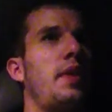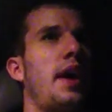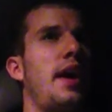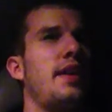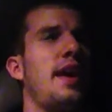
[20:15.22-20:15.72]

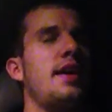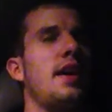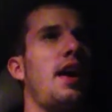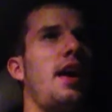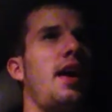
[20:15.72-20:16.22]
And then,
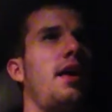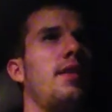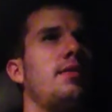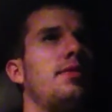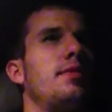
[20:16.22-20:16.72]

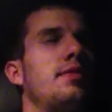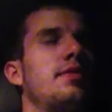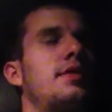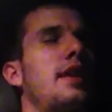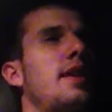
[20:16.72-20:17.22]
damn
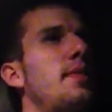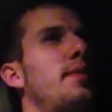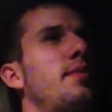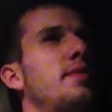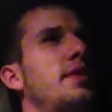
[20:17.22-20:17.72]

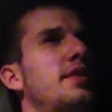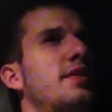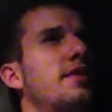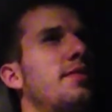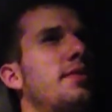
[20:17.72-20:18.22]

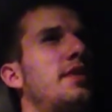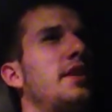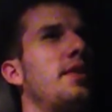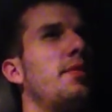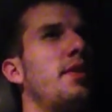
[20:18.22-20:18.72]
it, what's
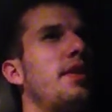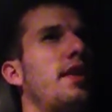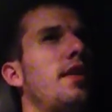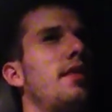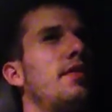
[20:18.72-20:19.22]
the other one
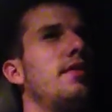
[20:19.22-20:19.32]
there?